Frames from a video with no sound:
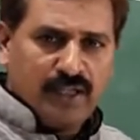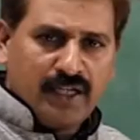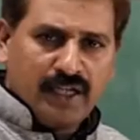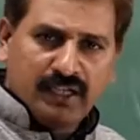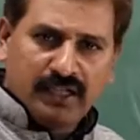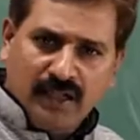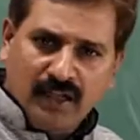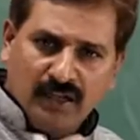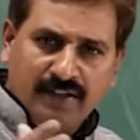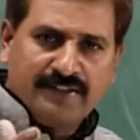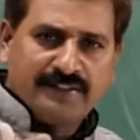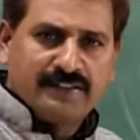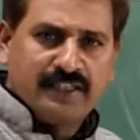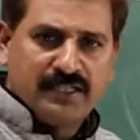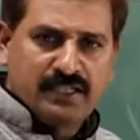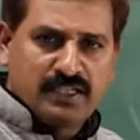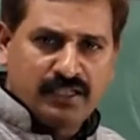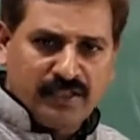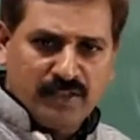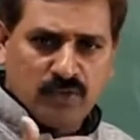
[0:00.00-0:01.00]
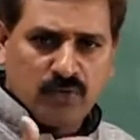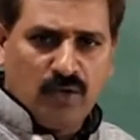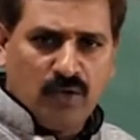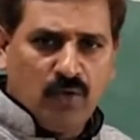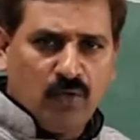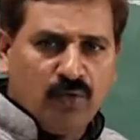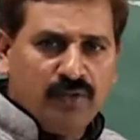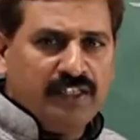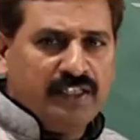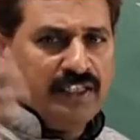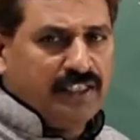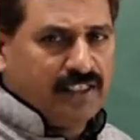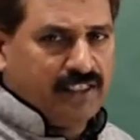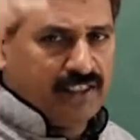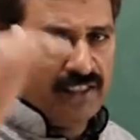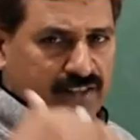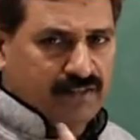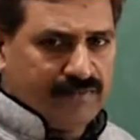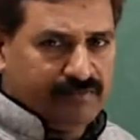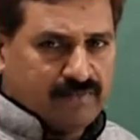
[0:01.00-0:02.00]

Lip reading: in our discussion throughout the year.